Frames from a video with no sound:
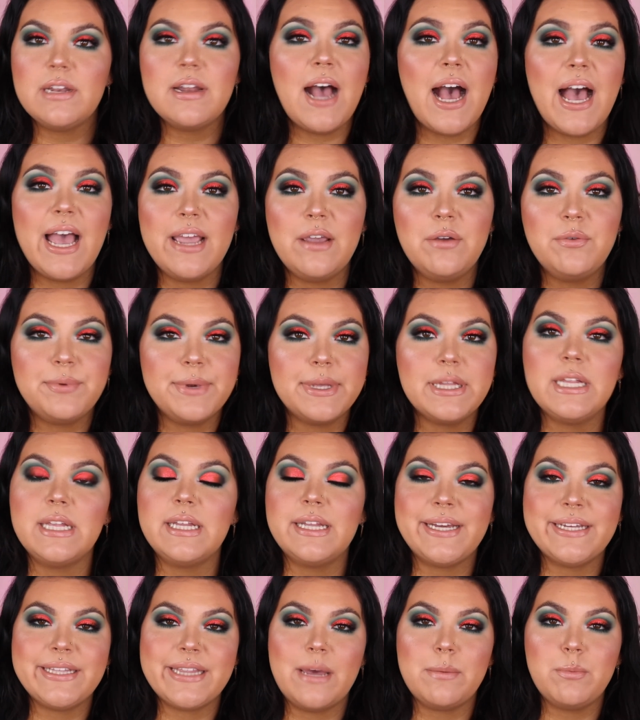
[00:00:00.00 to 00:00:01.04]
I really
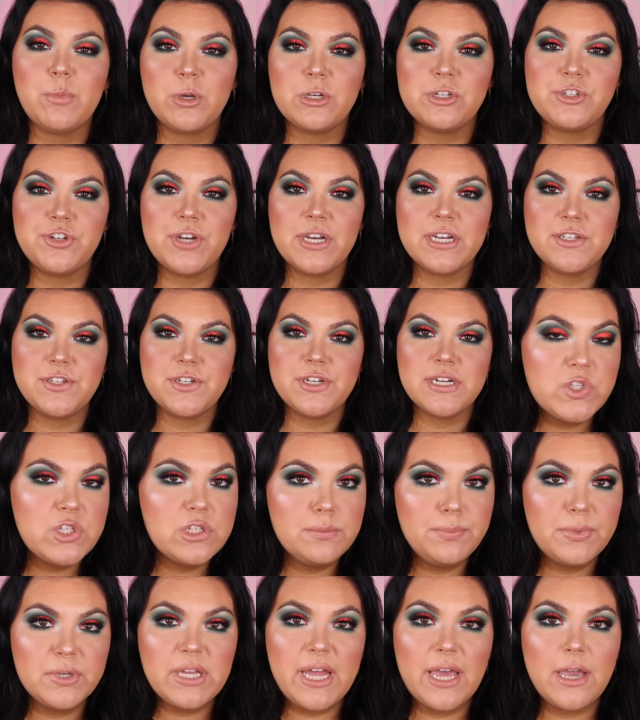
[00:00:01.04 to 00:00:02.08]
like that moisturizer.
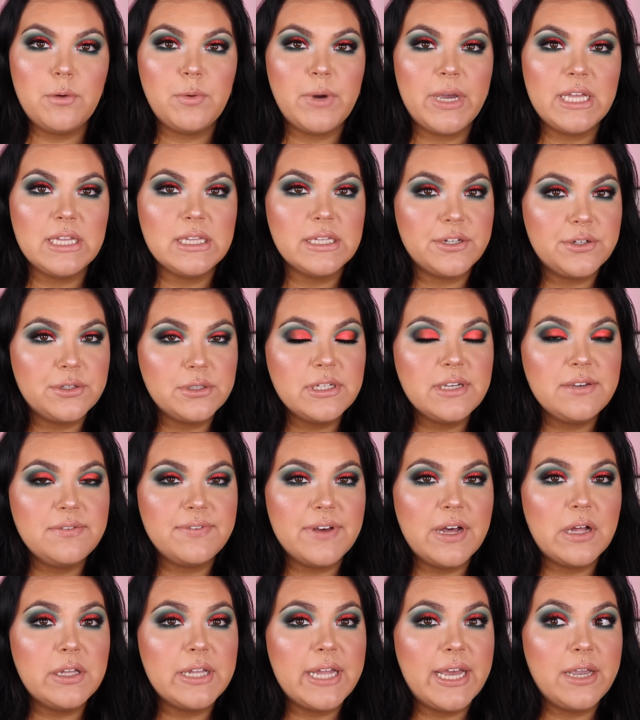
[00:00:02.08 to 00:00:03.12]
Super lightweight, literally
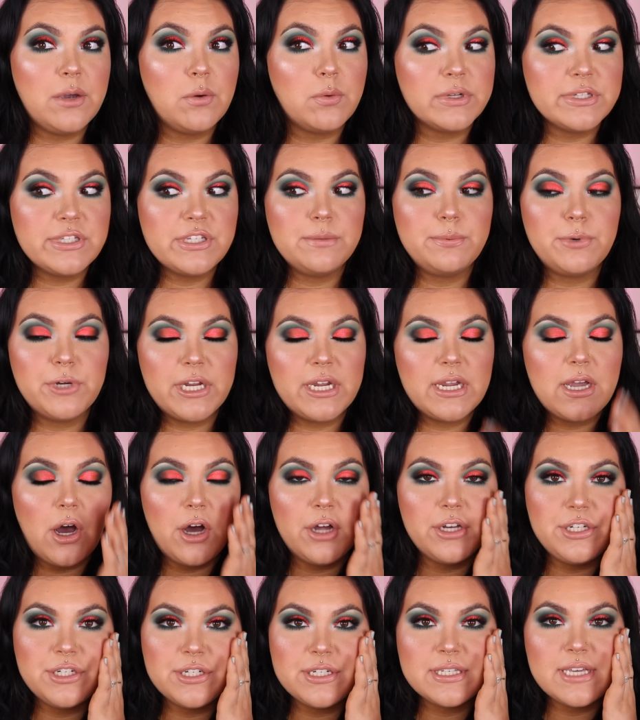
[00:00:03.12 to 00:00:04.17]
felt like once you put it
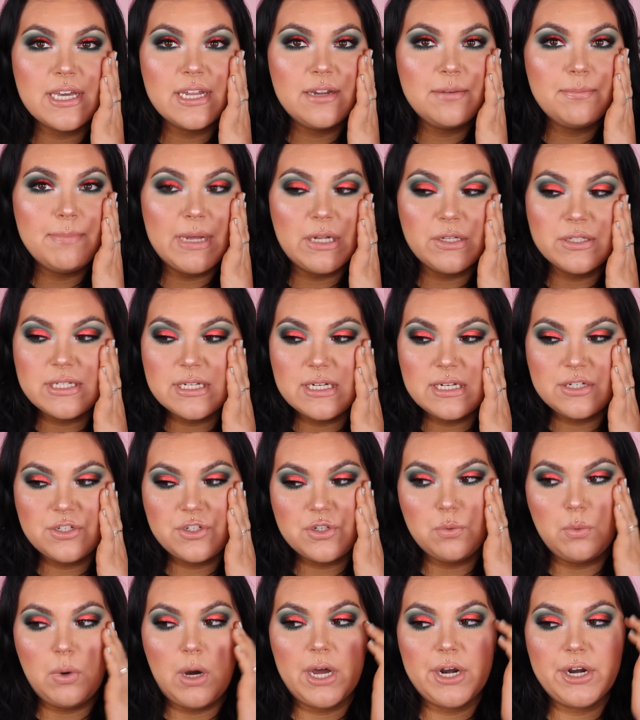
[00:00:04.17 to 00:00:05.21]
on your skin, it melted
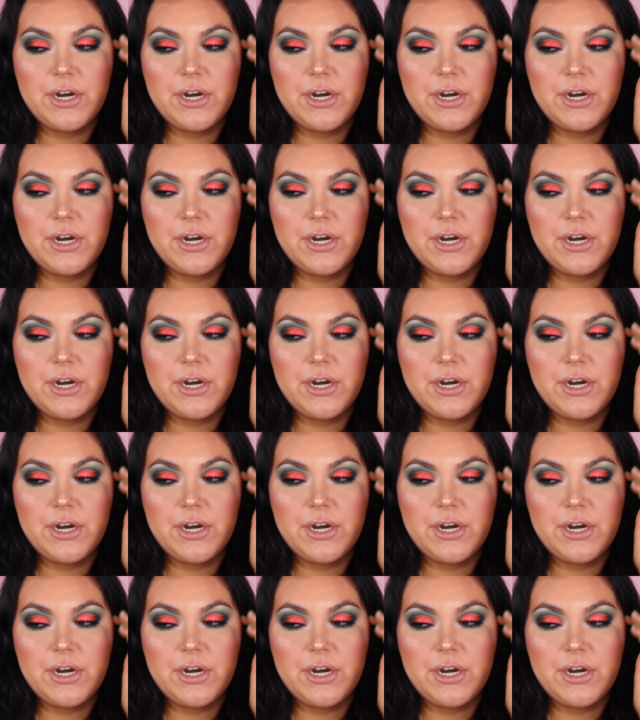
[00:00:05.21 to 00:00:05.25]
into water.